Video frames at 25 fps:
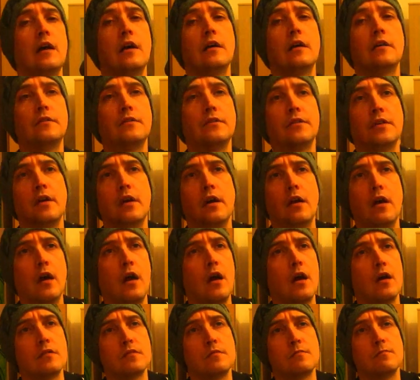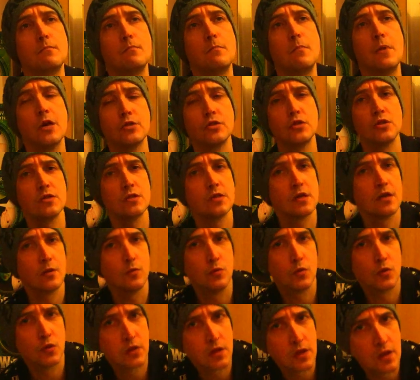And as much as
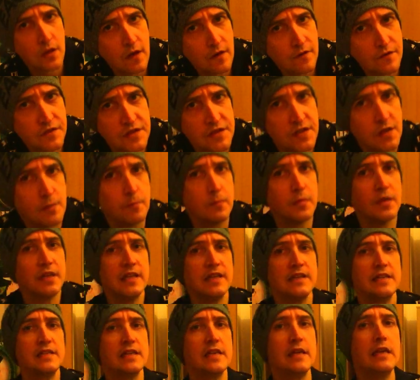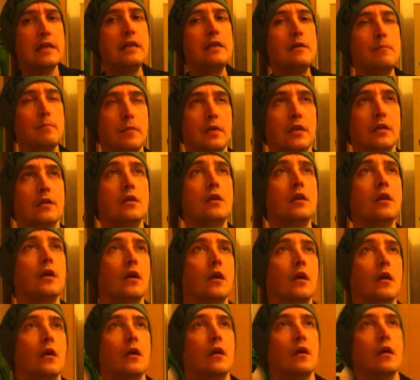I would love somebody to eat
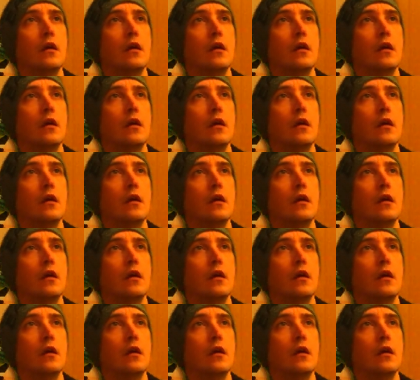me,